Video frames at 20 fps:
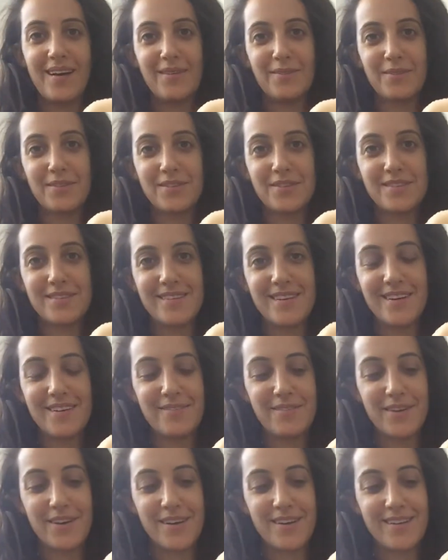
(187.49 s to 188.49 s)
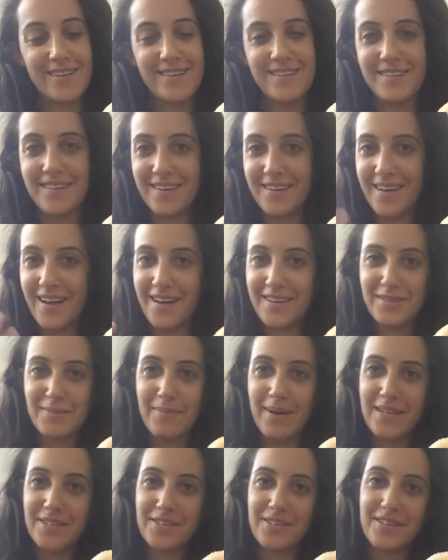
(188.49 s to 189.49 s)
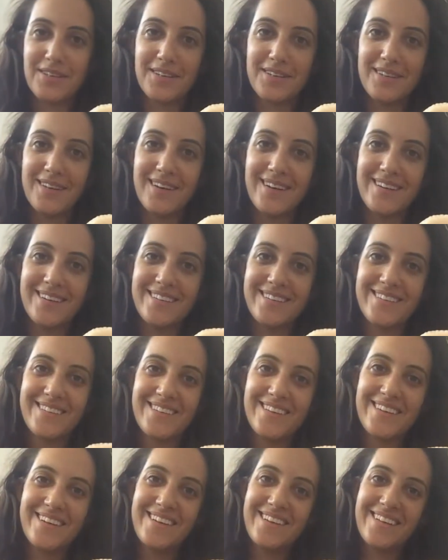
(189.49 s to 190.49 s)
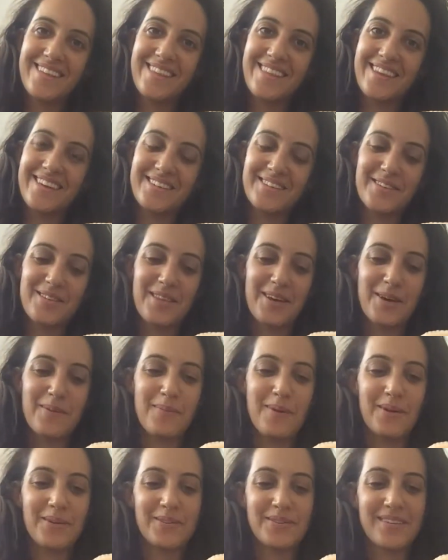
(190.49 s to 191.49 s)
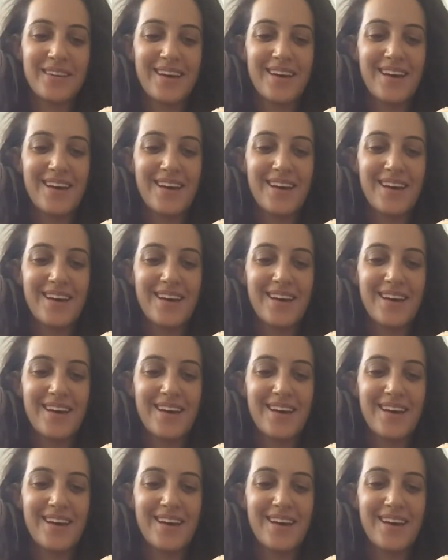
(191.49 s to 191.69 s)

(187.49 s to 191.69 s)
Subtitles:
which is a very nice magical thing to think about.